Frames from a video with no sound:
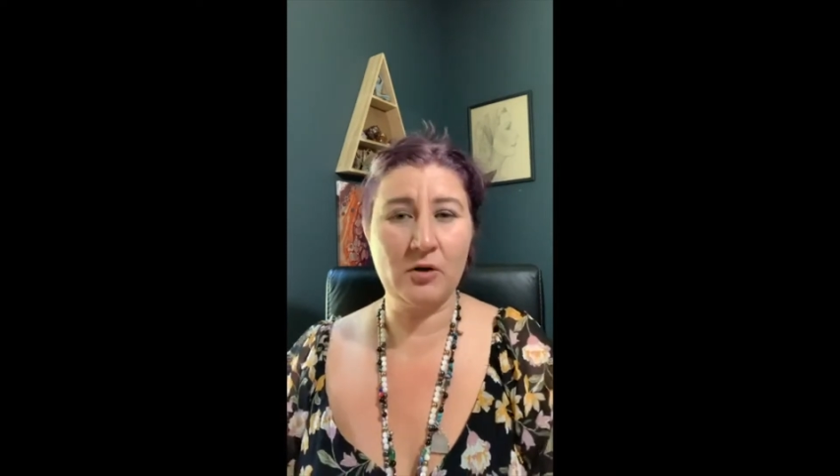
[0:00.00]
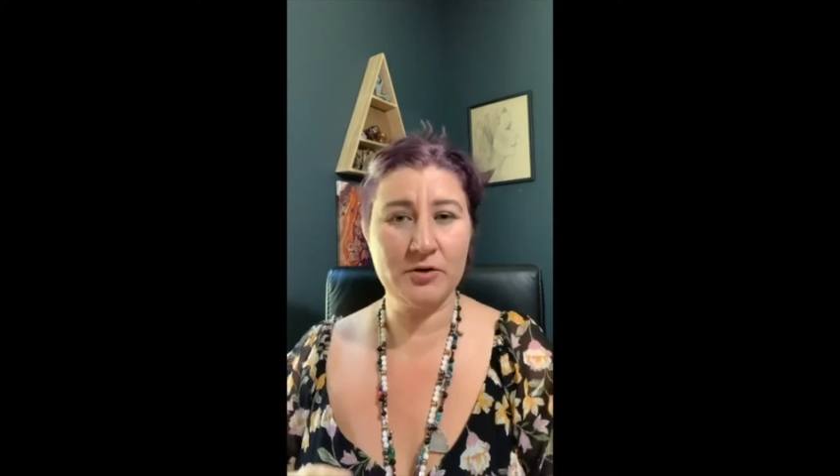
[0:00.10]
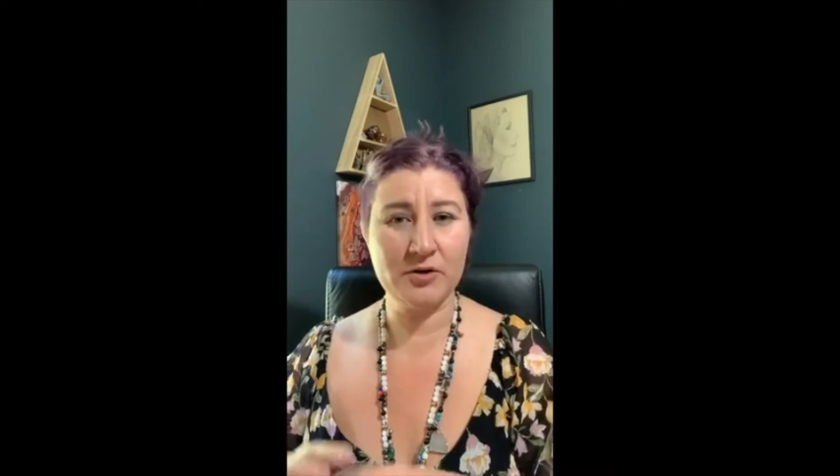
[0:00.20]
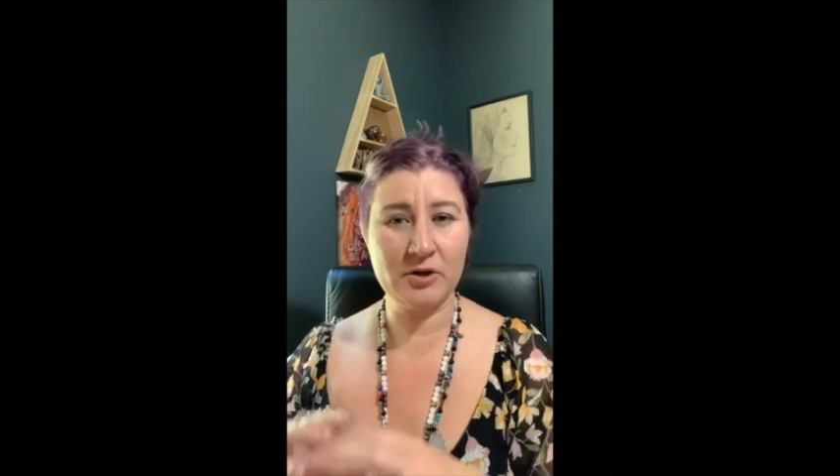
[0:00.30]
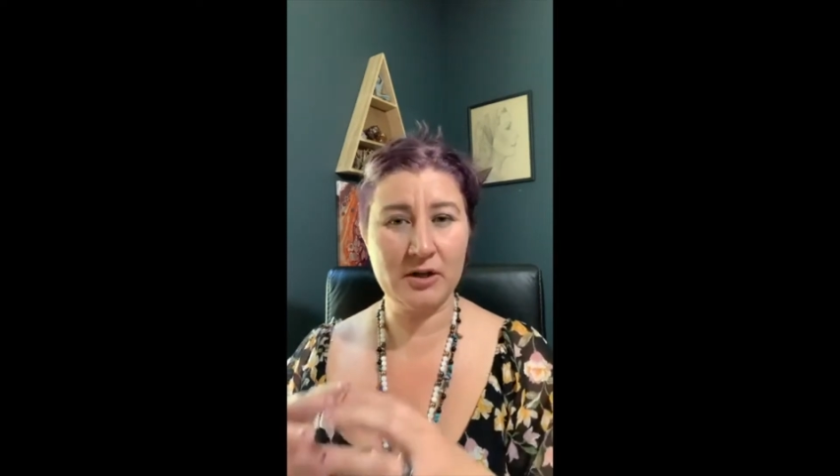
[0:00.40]

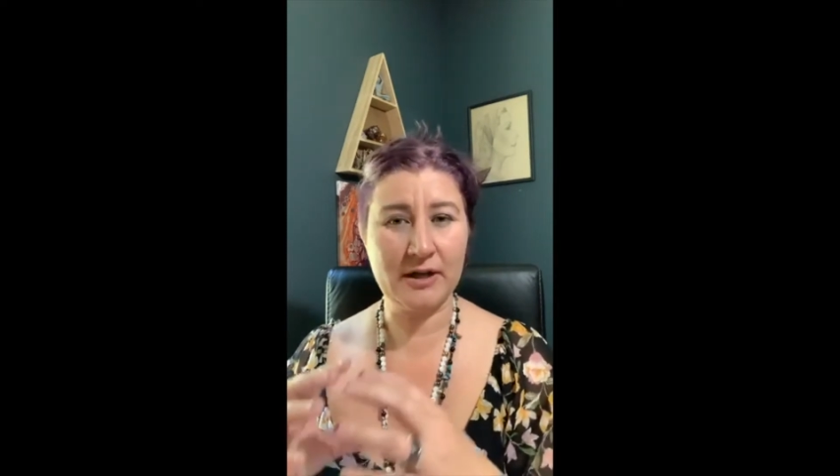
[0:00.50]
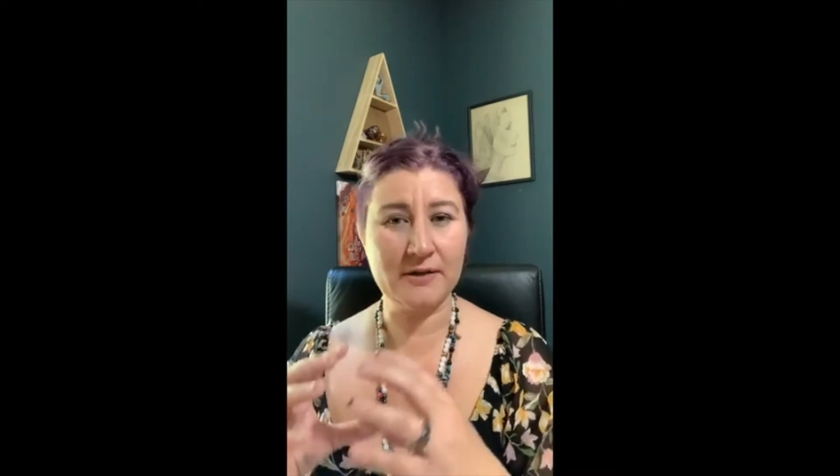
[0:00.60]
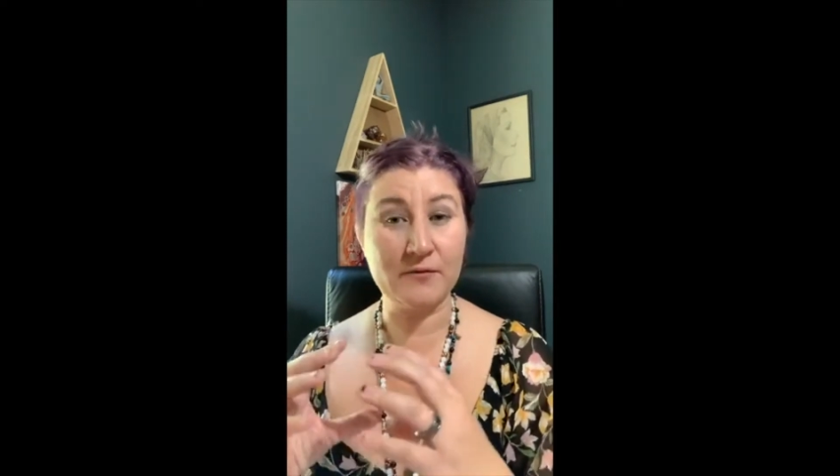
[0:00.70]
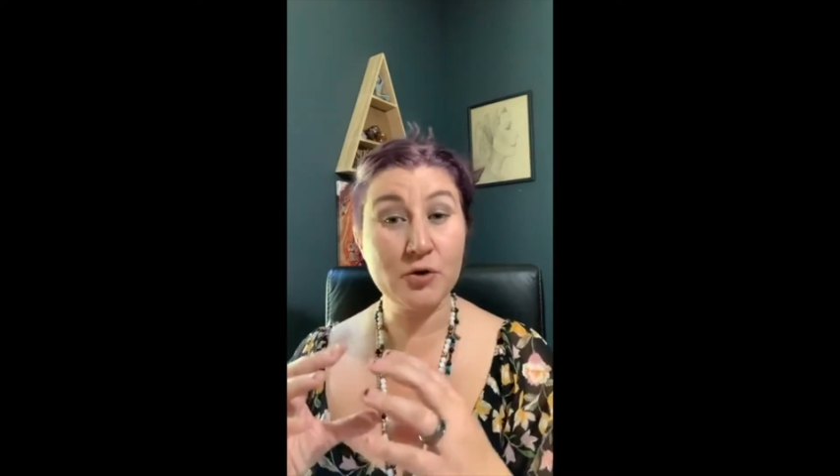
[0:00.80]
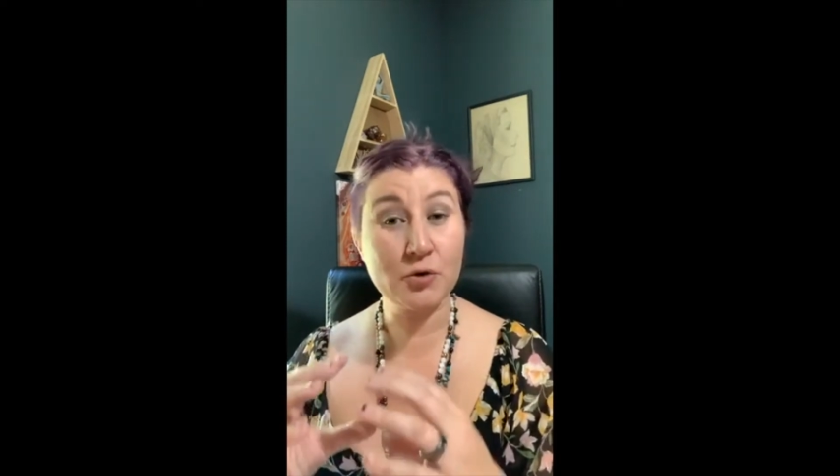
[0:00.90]
under the line
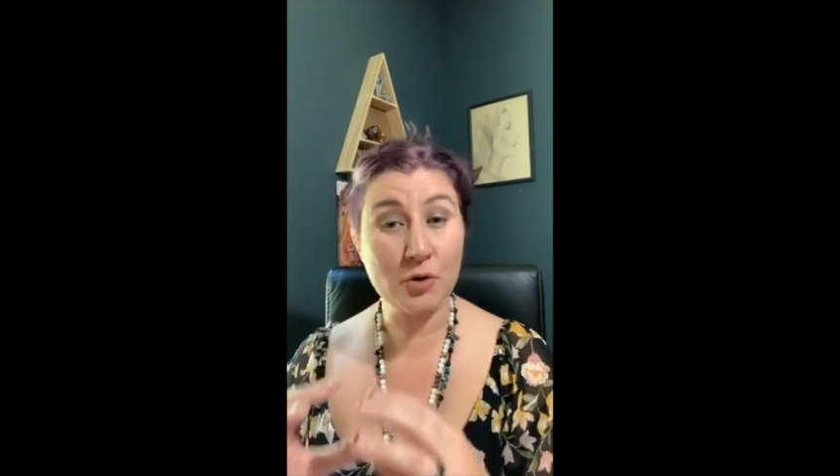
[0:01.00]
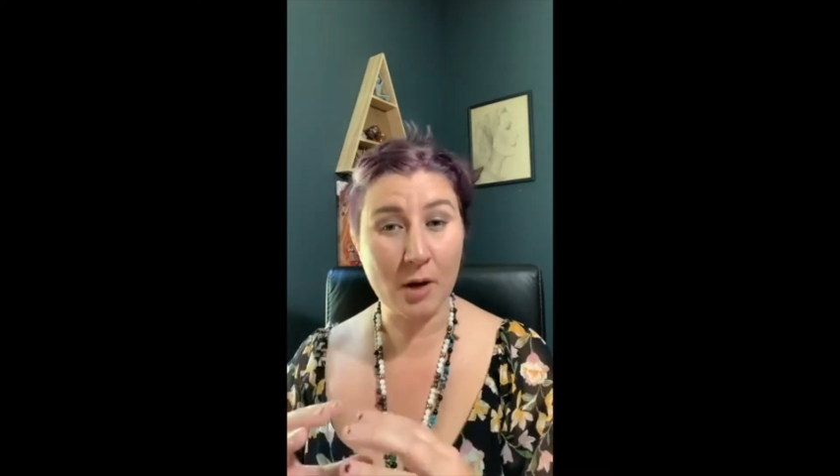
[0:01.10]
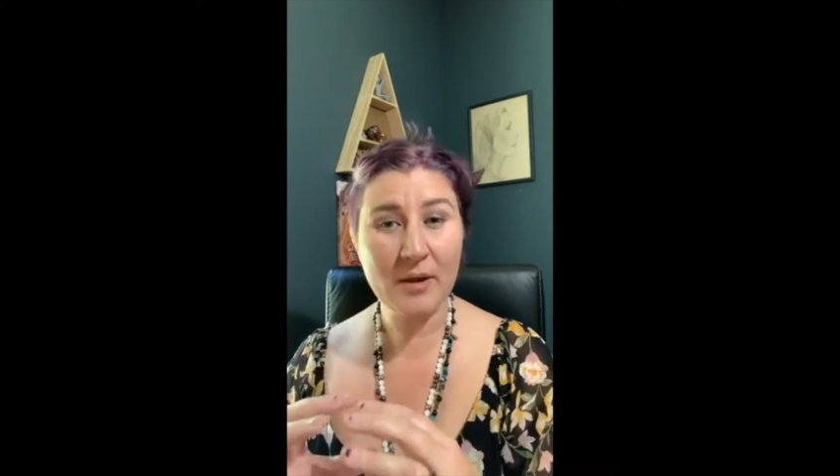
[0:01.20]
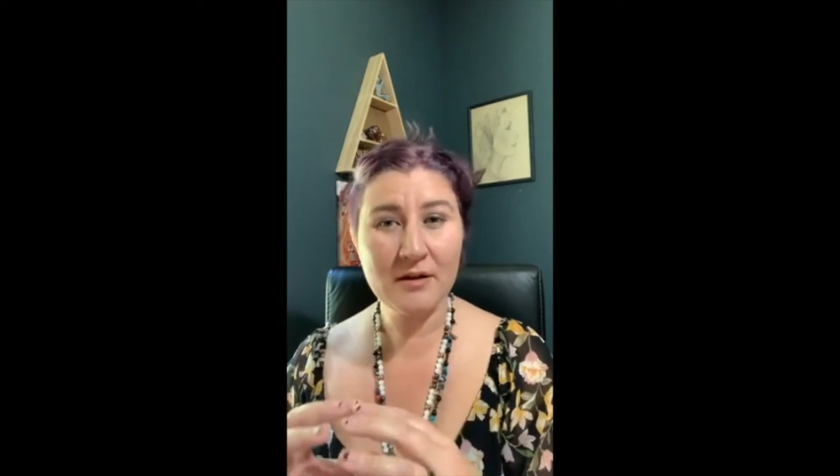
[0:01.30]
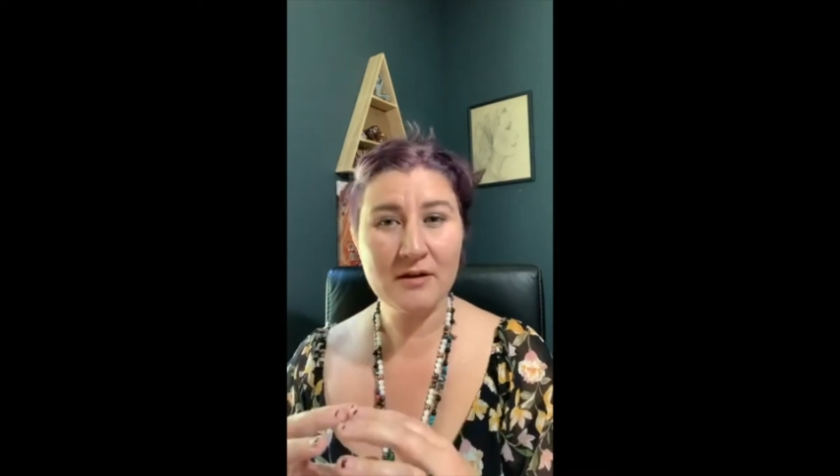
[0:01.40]
of trauma.